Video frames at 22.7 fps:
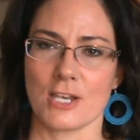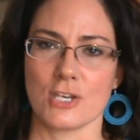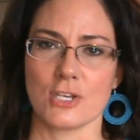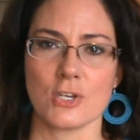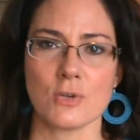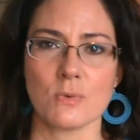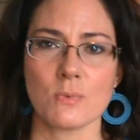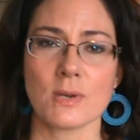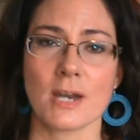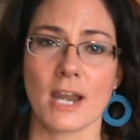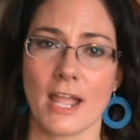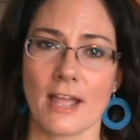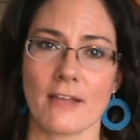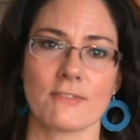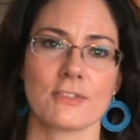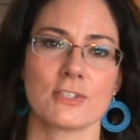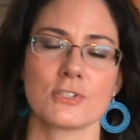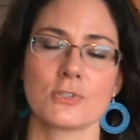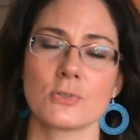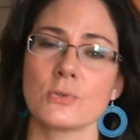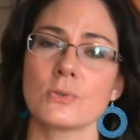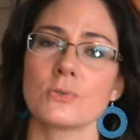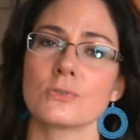and you would
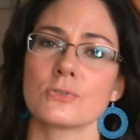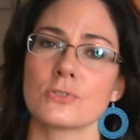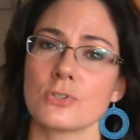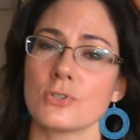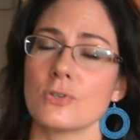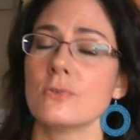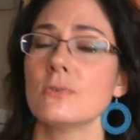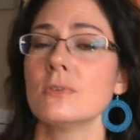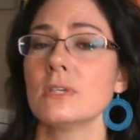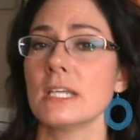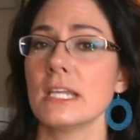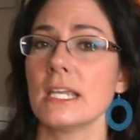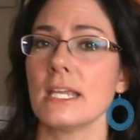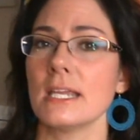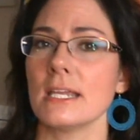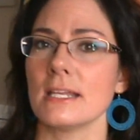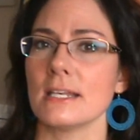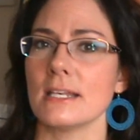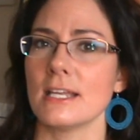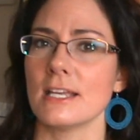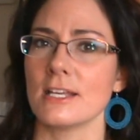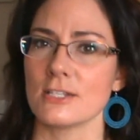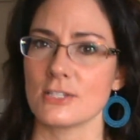have the tools you
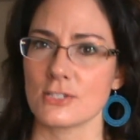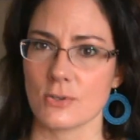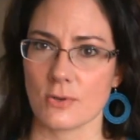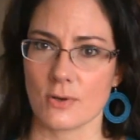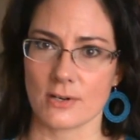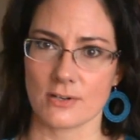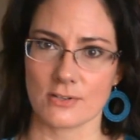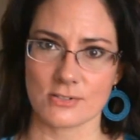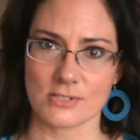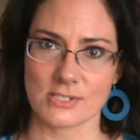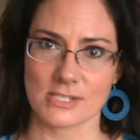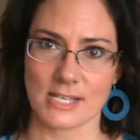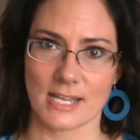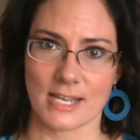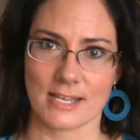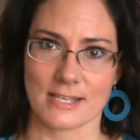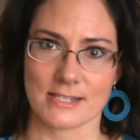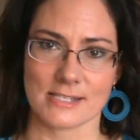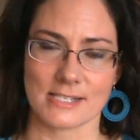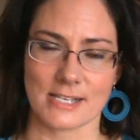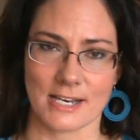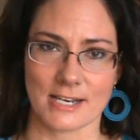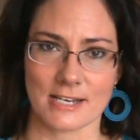need to
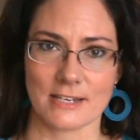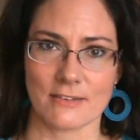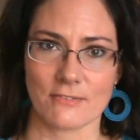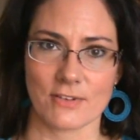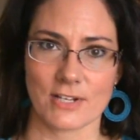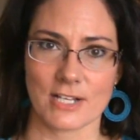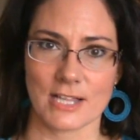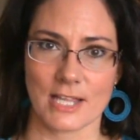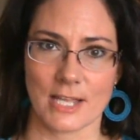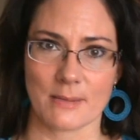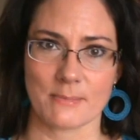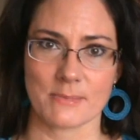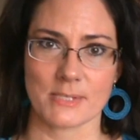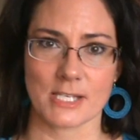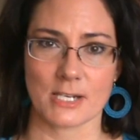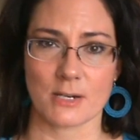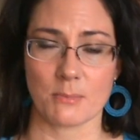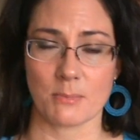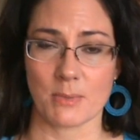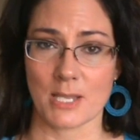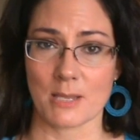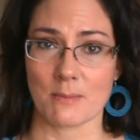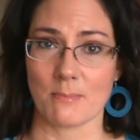understand scientific claims
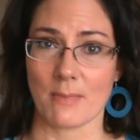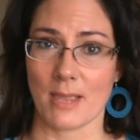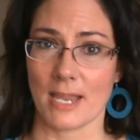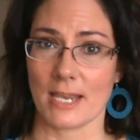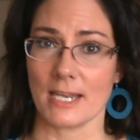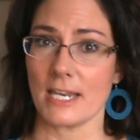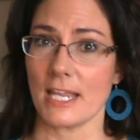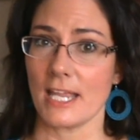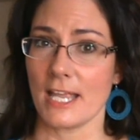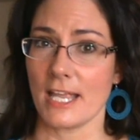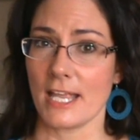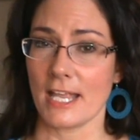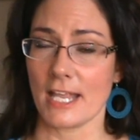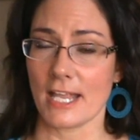that are being made